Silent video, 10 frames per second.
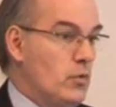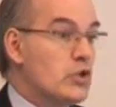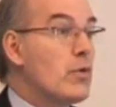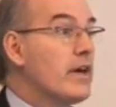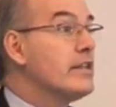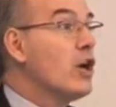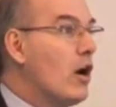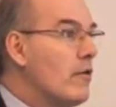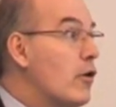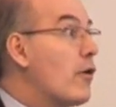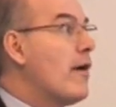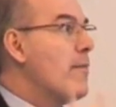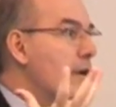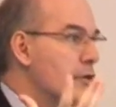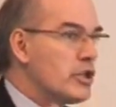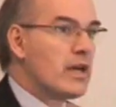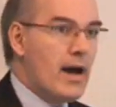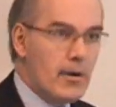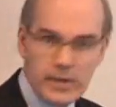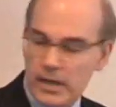which were the other emerging
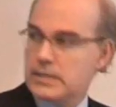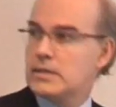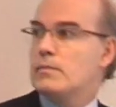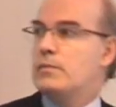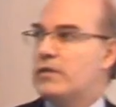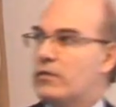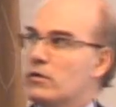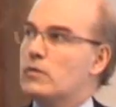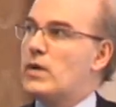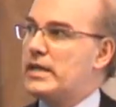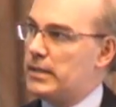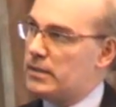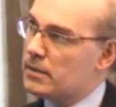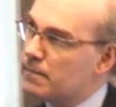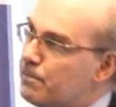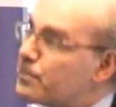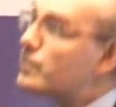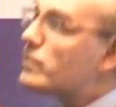areas before the crisis.